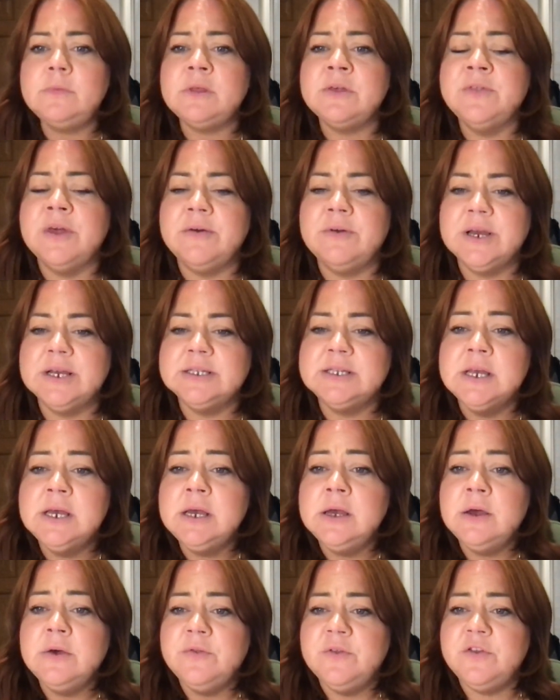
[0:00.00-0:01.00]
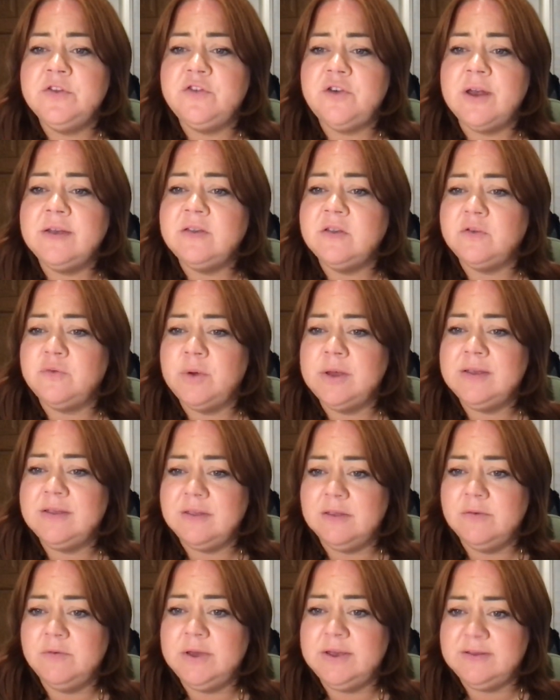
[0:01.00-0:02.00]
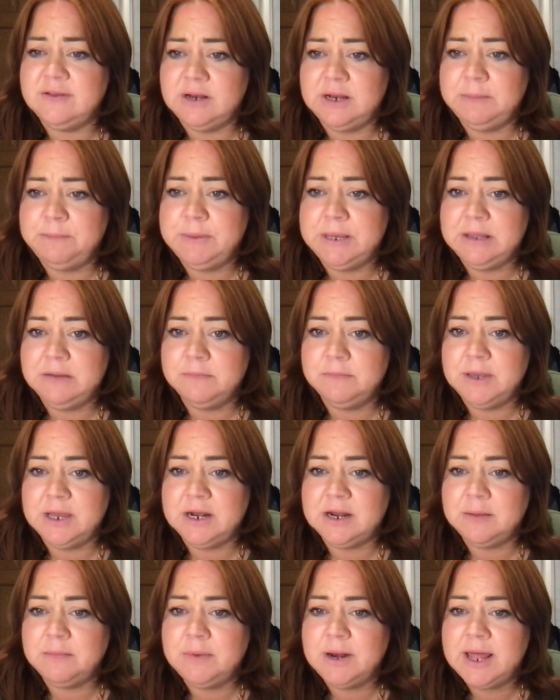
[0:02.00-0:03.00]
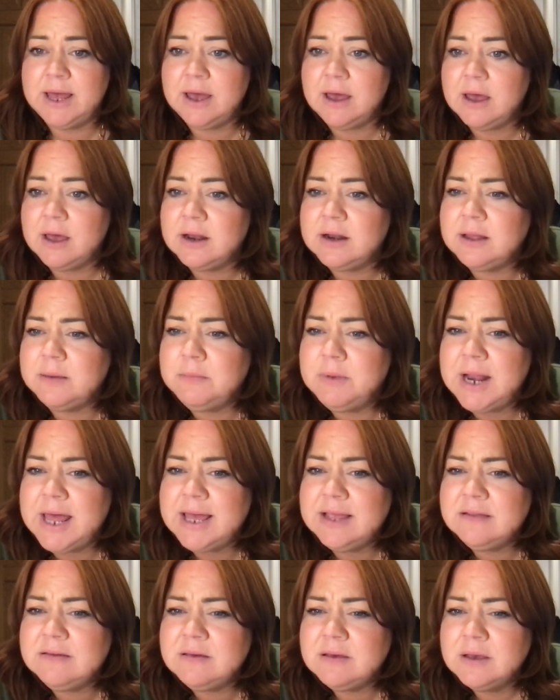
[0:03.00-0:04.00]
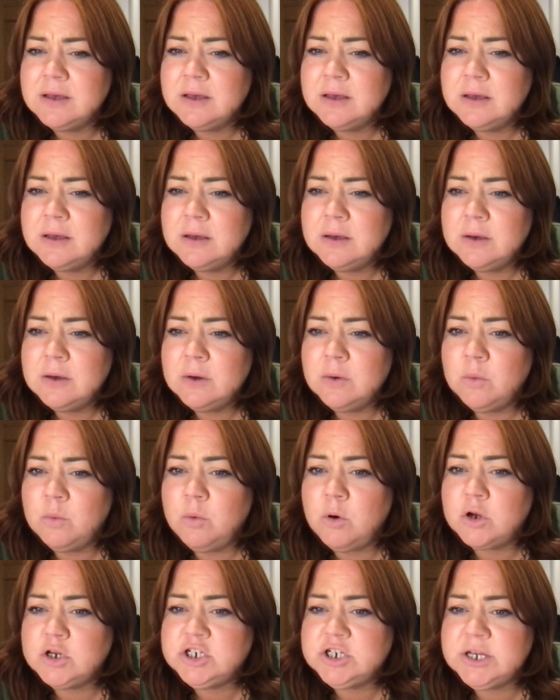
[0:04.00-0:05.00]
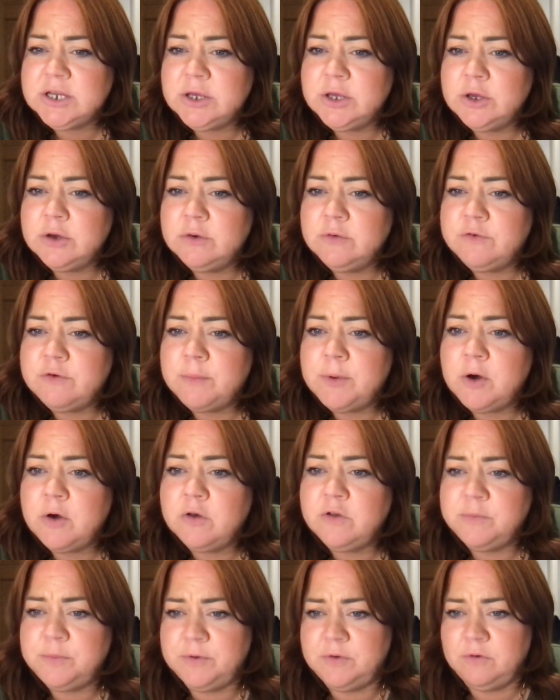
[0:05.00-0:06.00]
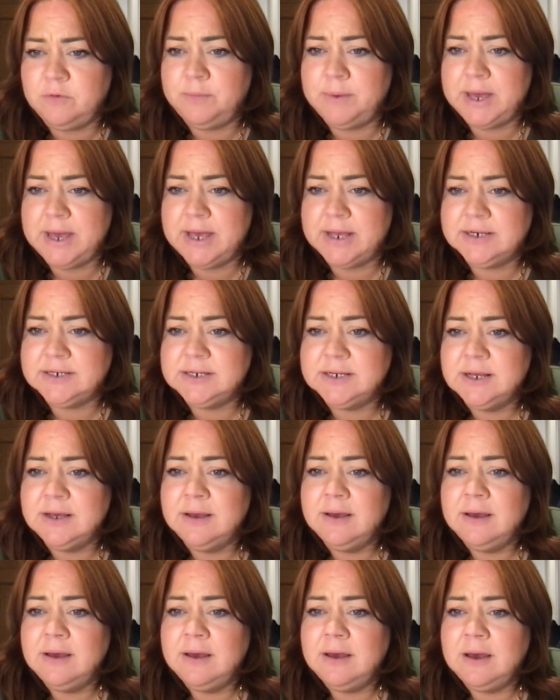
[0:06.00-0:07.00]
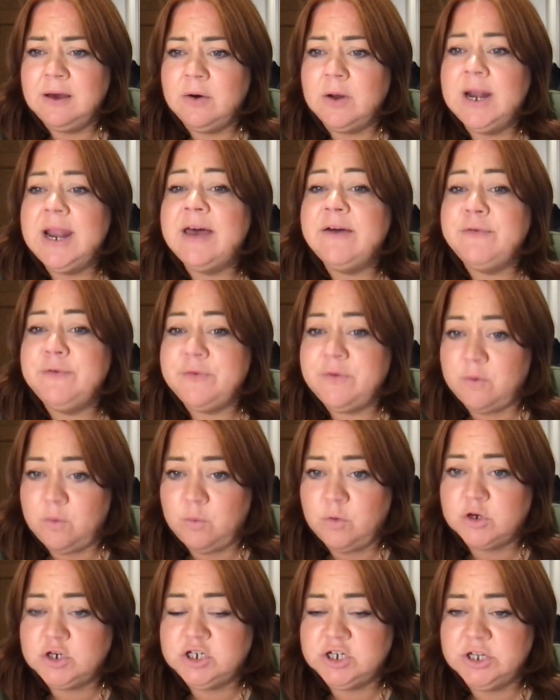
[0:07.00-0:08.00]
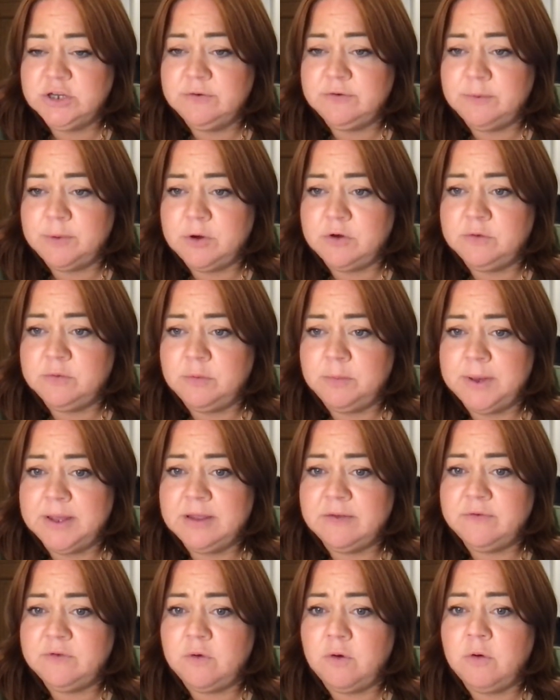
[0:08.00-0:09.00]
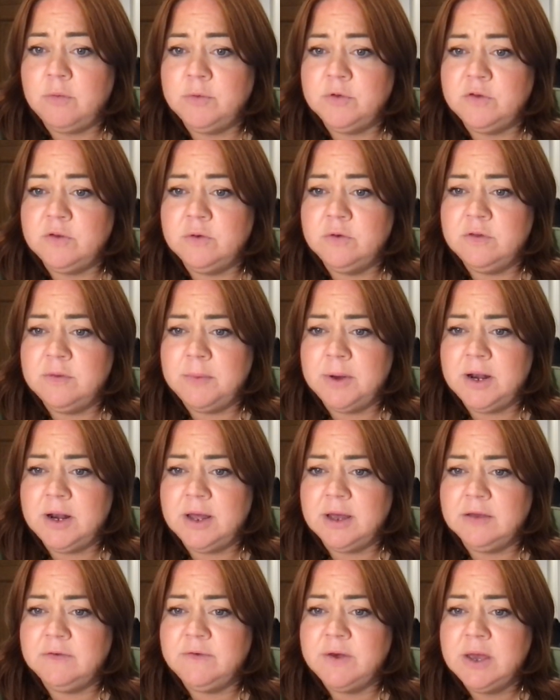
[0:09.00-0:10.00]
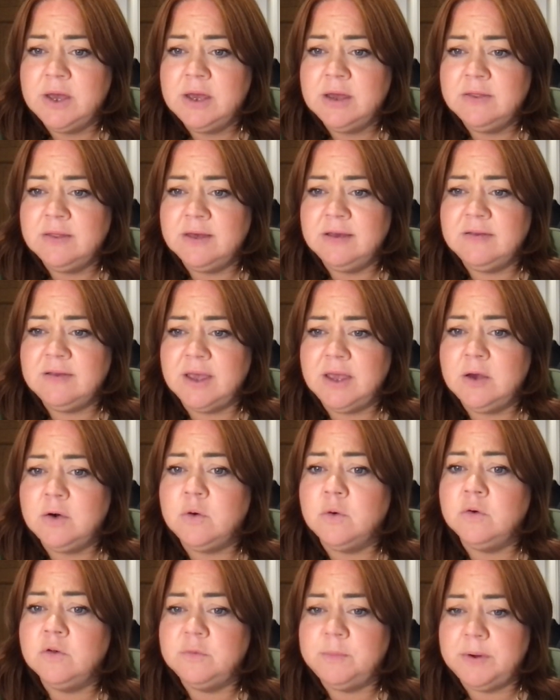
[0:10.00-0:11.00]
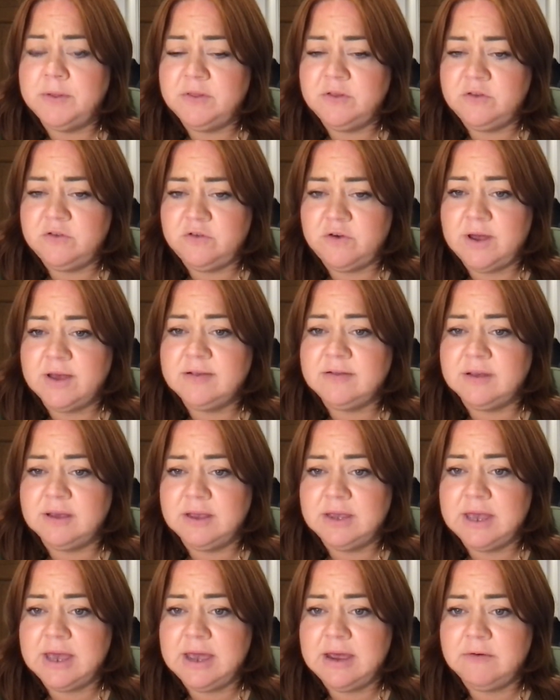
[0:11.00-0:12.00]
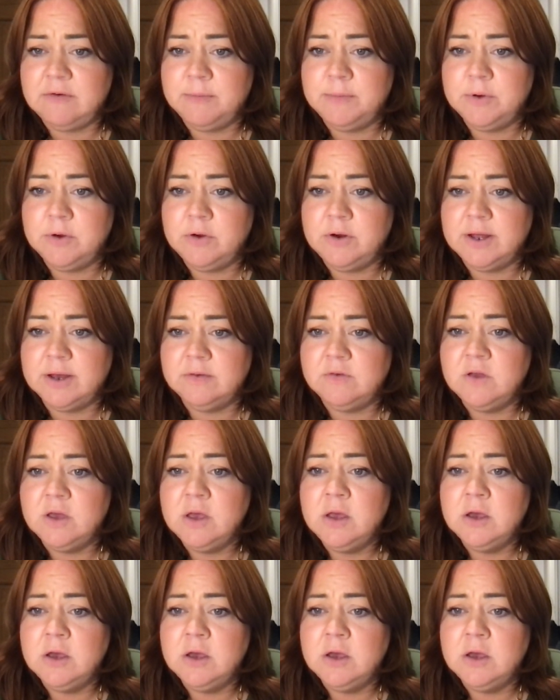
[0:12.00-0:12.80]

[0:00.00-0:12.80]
There it is. The stress has re recently beaten me, and I'm led watching you from a hospital bed. Or I left watching you from a hospital bed after almost losing my life, they say, caused by the stress and carer burnout.